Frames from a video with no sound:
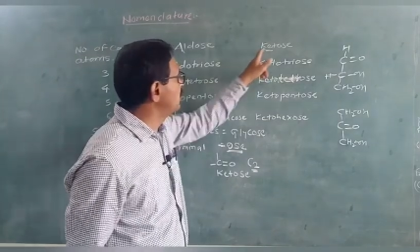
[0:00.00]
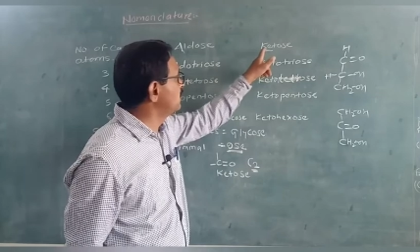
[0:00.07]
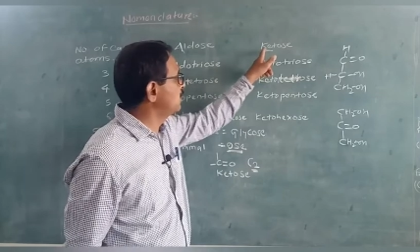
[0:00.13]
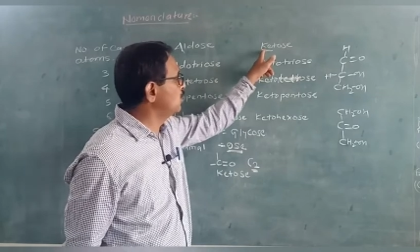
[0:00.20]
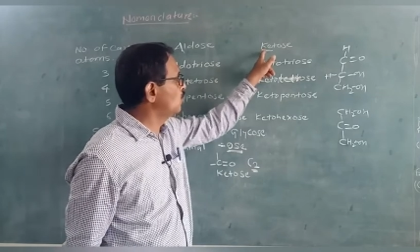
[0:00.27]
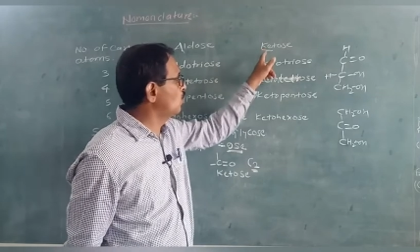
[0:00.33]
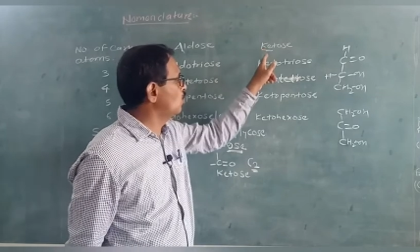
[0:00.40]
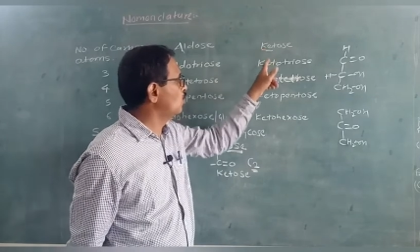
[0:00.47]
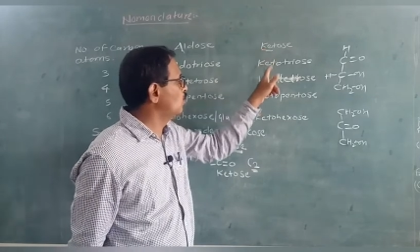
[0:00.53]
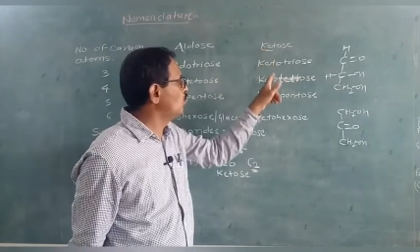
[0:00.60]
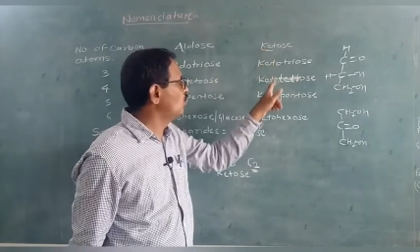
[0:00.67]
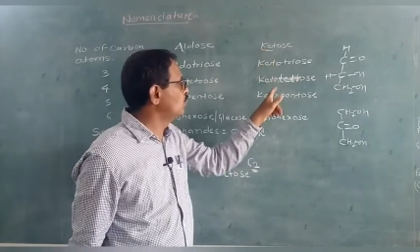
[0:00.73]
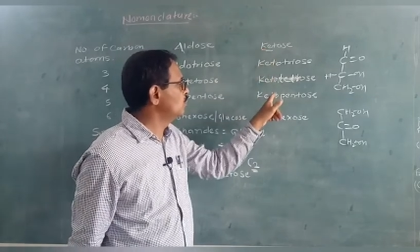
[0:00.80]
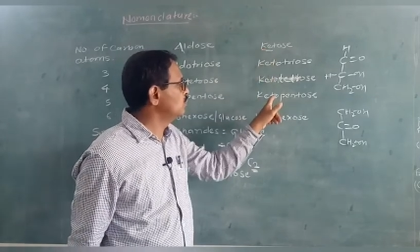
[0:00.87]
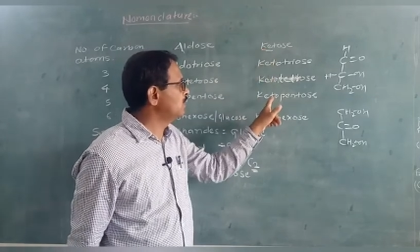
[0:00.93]
is keto
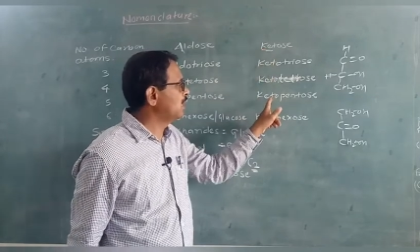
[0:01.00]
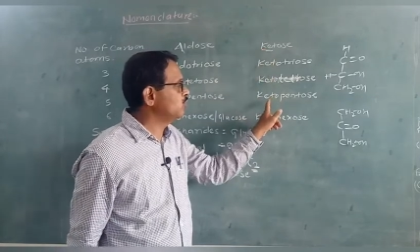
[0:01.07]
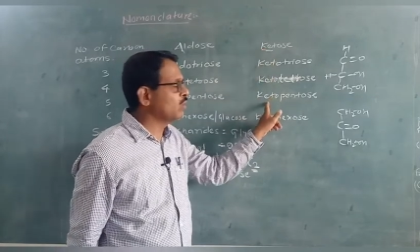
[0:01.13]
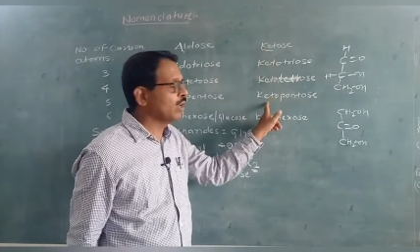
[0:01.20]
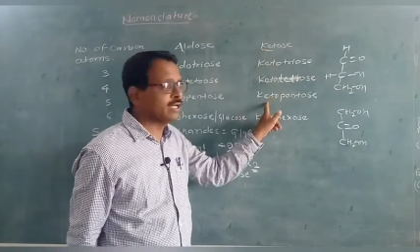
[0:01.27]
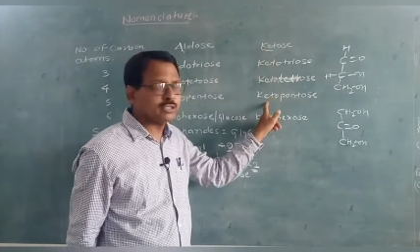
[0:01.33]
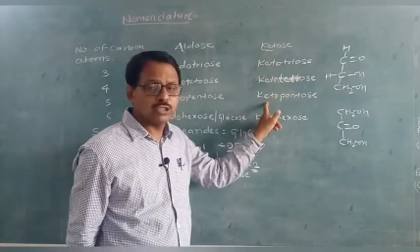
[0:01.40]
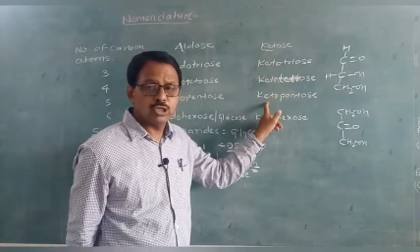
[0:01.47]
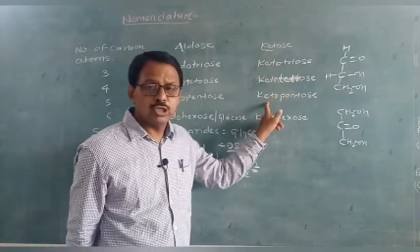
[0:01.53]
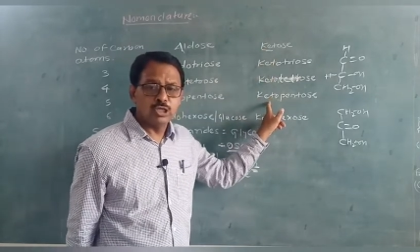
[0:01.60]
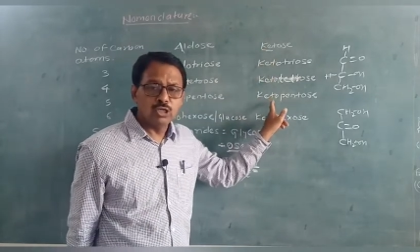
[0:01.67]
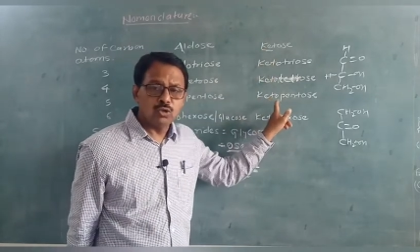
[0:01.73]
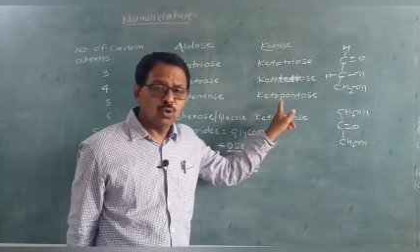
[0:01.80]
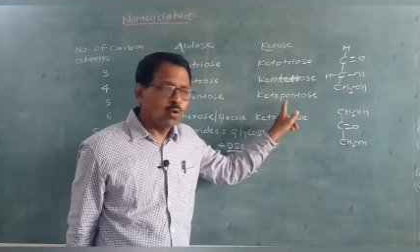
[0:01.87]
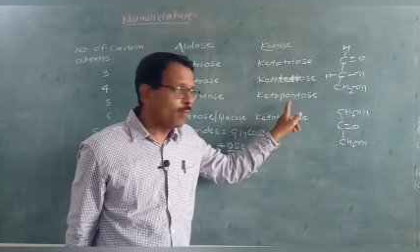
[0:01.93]
group, that is known as
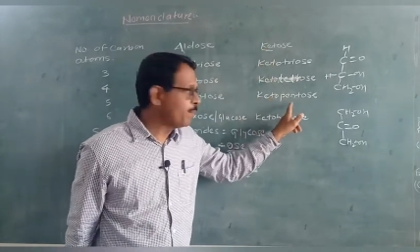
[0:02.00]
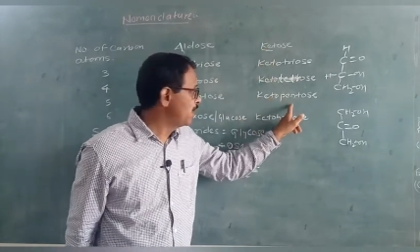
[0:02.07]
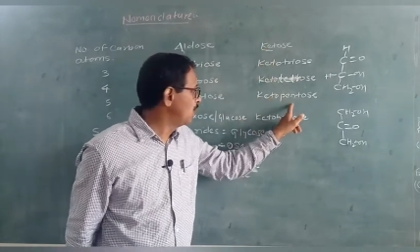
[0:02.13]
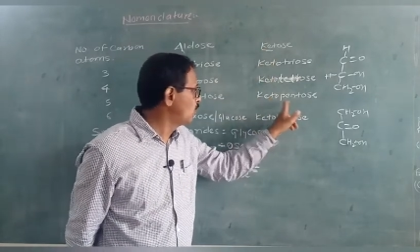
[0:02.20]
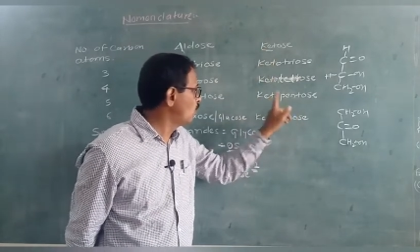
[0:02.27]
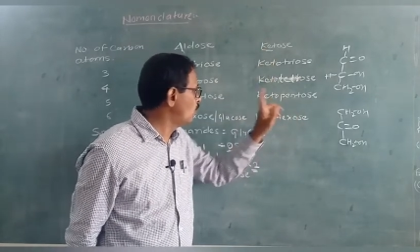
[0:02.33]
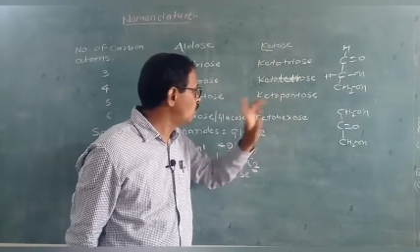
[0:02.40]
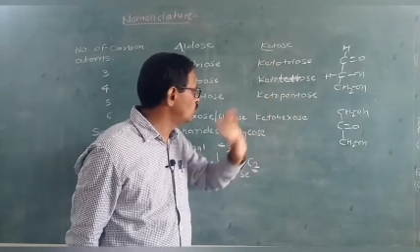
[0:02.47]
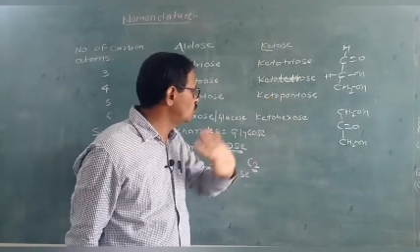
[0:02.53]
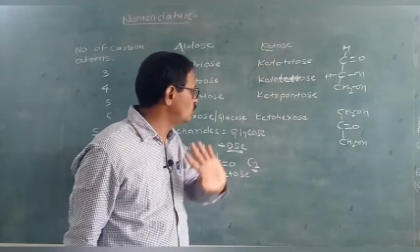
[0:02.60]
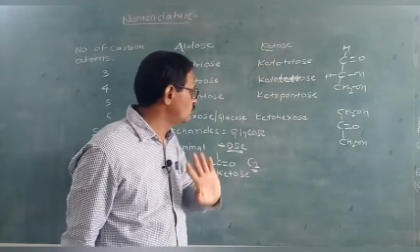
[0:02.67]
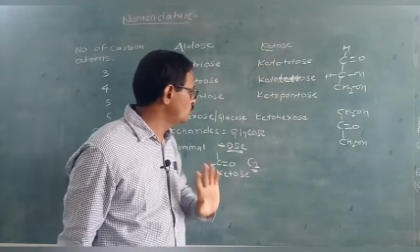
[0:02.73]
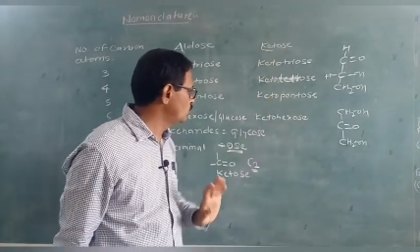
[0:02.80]
ketopentones.